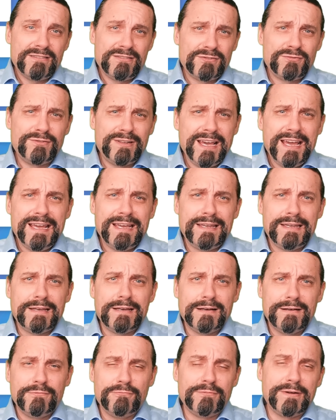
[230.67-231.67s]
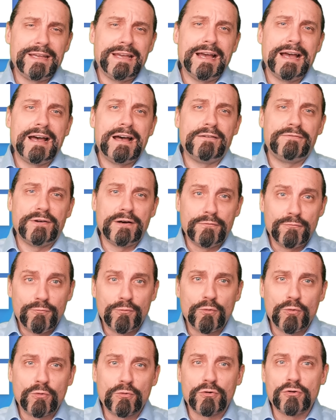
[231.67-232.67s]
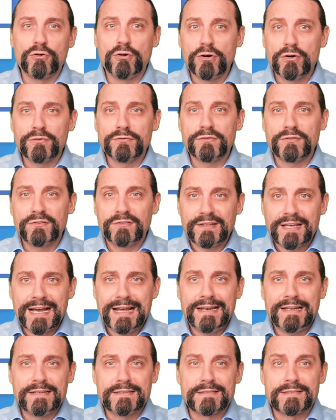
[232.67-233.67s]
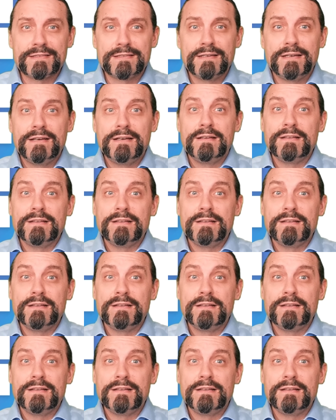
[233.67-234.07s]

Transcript: today we have a war on talents.